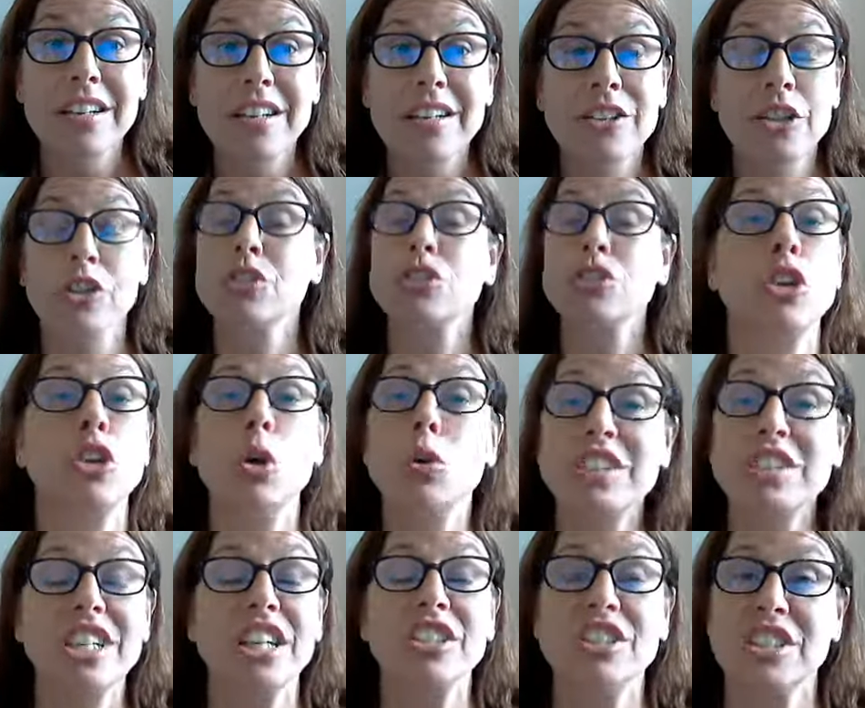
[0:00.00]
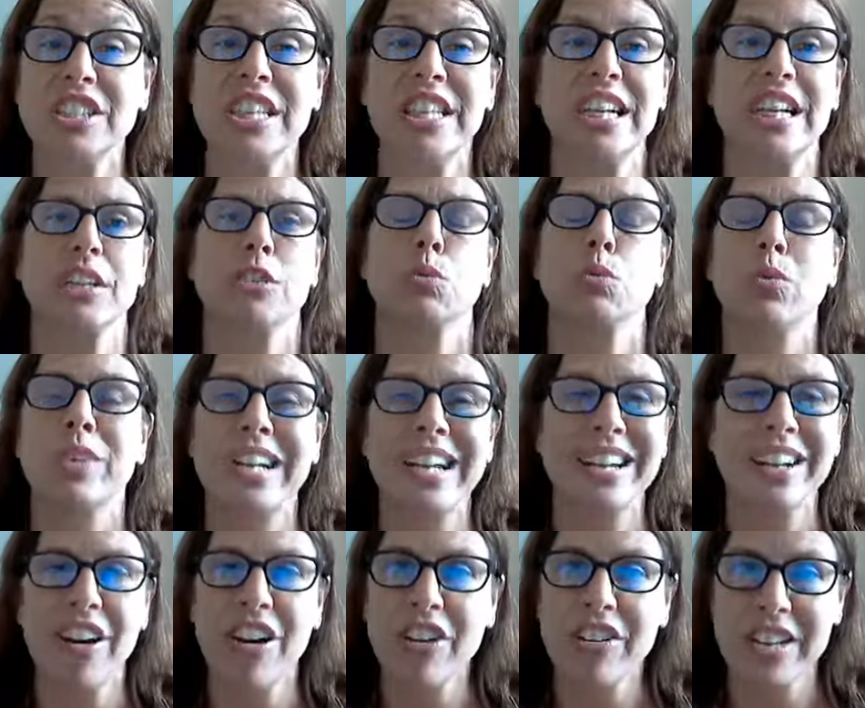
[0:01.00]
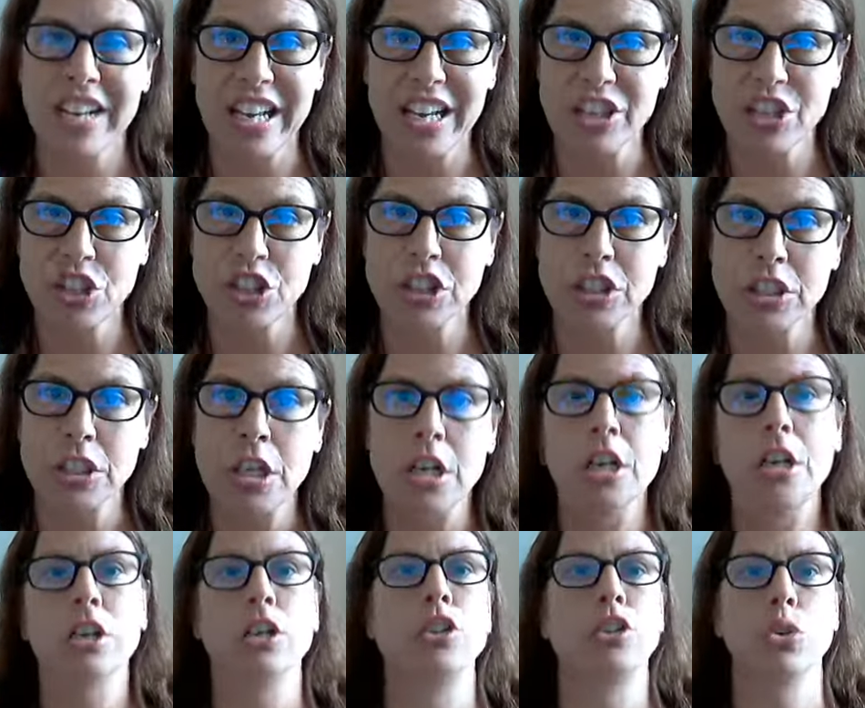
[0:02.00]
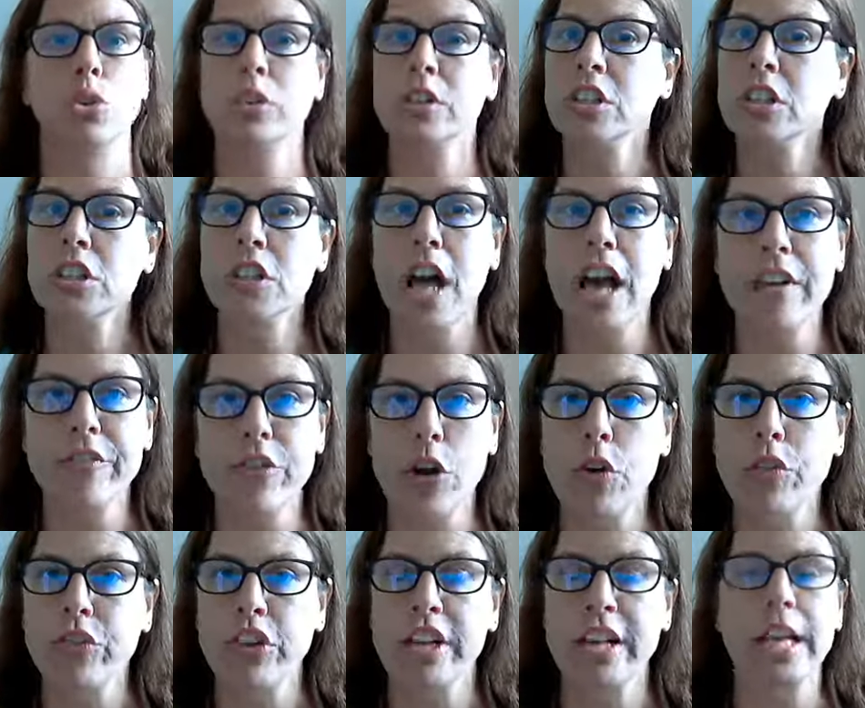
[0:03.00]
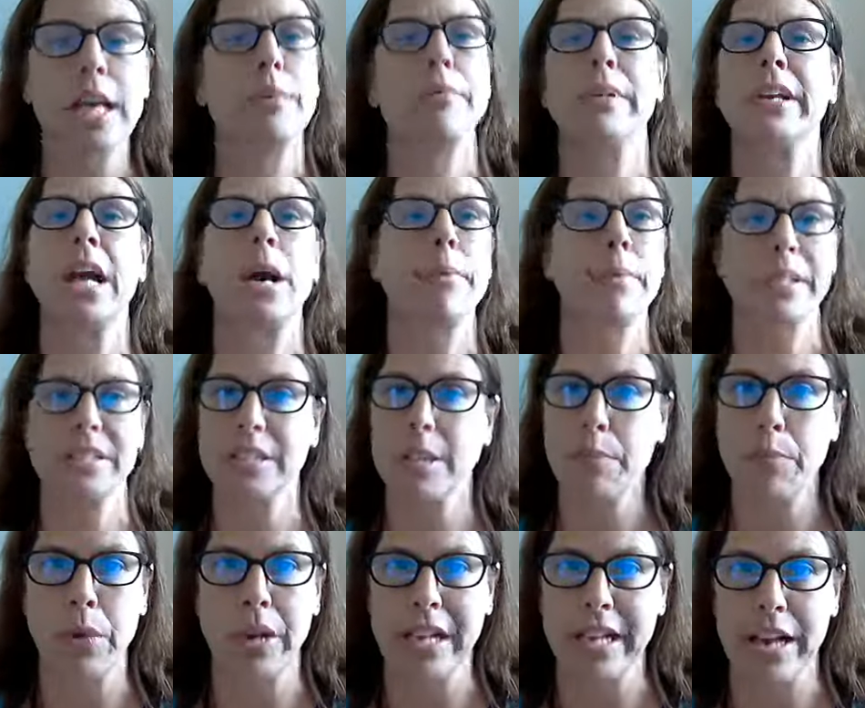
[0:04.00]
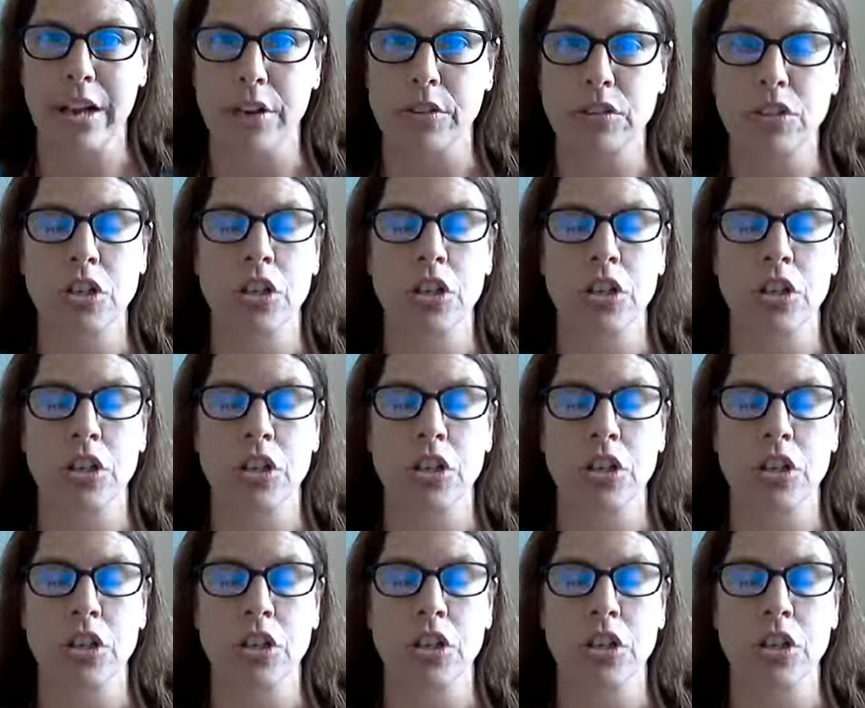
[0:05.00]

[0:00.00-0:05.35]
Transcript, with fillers: There's such thing as reincarnation, doing your life over again, becoming somebody else.